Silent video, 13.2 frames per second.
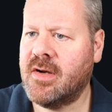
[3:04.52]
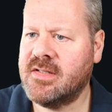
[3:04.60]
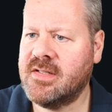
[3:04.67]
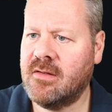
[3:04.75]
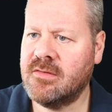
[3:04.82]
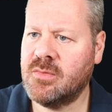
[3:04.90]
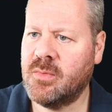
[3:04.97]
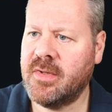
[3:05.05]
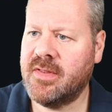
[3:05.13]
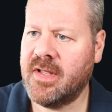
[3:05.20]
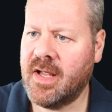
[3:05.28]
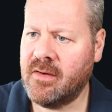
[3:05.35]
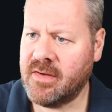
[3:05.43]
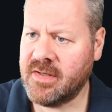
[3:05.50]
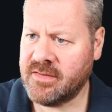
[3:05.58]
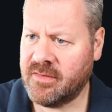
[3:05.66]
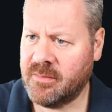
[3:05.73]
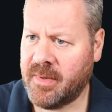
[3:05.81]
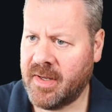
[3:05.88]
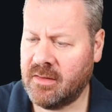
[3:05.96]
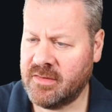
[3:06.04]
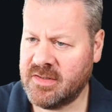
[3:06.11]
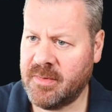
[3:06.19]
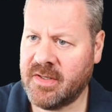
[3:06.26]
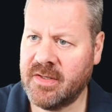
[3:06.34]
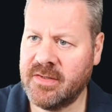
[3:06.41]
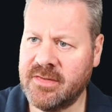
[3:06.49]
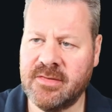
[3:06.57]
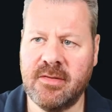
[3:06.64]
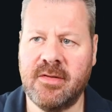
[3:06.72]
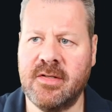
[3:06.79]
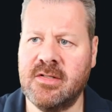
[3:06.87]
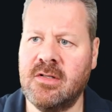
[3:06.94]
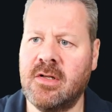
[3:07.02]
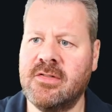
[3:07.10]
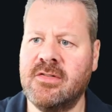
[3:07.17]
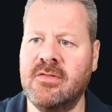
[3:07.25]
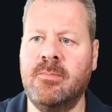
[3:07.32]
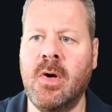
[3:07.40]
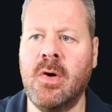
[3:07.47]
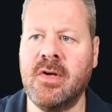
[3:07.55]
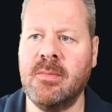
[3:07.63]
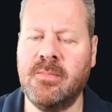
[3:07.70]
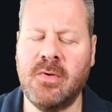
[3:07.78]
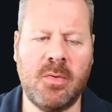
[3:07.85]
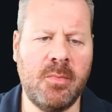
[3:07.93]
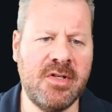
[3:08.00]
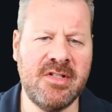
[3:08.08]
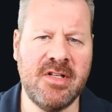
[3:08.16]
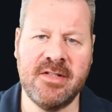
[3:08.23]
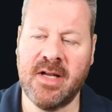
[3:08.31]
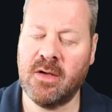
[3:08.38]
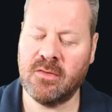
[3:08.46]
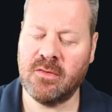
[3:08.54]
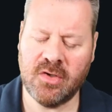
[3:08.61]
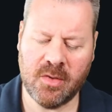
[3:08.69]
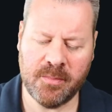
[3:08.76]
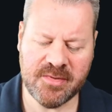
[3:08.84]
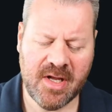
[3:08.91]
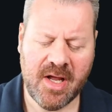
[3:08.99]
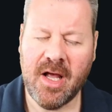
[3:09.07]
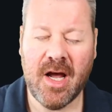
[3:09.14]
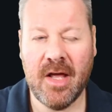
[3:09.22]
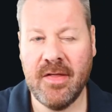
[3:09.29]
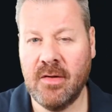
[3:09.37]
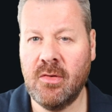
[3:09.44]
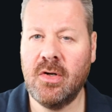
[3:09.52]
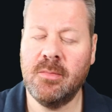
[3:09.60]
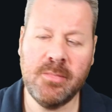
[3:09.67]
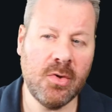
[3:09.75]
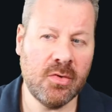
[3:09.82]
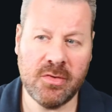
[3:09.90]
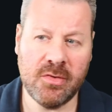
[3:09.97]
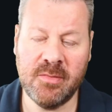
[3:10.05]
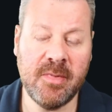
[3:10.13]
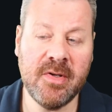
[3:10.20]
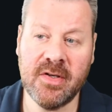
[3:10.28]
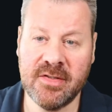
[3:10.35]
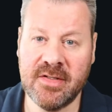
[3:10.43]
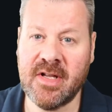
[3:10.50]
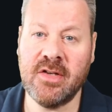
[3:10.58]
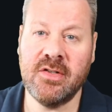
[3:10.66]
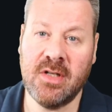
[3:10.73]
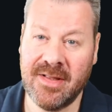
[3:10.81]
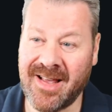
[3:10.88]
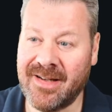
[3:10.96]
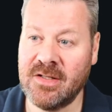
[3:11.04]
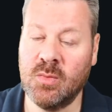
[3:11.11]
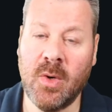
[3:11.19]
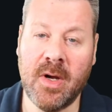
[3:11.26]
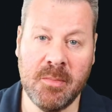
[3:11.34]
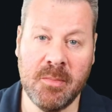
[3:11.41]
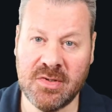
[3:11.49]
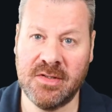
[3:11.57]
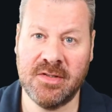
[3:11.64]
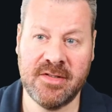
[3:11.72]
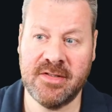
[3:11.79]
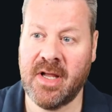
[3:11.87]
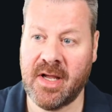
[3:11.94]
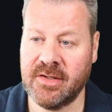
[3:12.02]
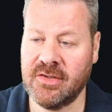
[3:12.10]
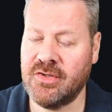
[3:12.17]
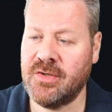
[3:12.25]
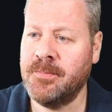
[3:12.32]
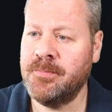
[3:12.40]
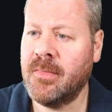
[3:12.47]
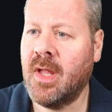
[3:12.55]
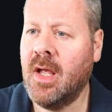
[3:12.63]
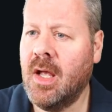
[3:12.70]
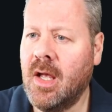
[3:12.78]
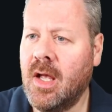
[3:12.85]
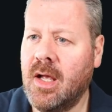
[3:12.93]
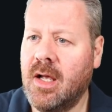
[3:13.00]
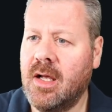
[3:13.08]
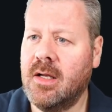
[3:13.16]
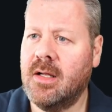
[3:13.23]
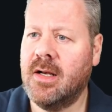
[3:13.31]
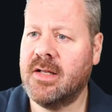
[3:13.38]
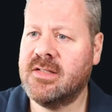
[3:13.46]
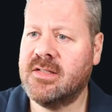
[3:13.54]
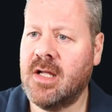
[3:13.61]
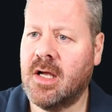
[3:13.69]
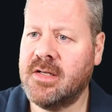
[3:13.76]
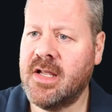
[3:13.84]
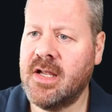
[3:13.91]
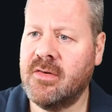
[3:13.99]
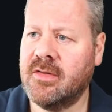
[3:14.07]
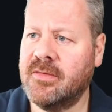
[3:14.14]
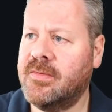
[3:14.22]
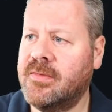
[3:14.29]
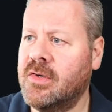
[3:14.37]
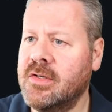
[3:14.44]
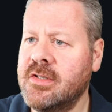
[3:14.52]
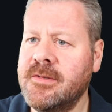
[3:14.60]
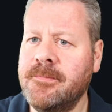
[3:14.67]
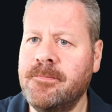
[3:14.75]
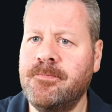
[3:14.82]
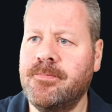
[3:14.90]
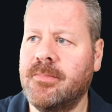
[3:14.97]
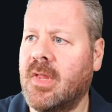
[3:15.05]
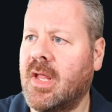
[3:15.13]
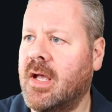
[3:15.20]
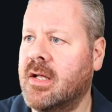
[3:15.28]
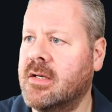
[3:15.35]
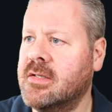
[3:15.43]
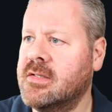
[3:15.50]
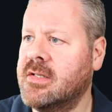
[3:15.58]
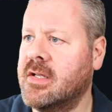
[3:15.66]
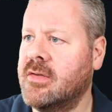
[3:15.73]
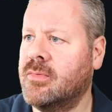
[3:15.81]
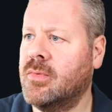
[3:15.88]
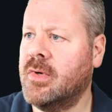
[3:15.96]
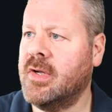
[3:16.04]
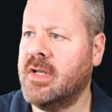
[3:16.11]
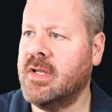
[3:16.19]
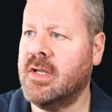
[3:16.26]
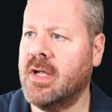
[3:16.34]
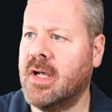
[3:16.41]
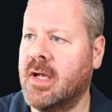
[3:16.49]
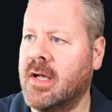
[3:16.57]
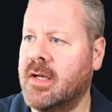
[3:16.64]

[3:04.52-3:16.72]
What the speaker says: ourselves with the areas of the pelvis, because there's lots of bony prominences and outcrops, and they're all important because essentially that is where muscles attach. Let's start here at the front, and if we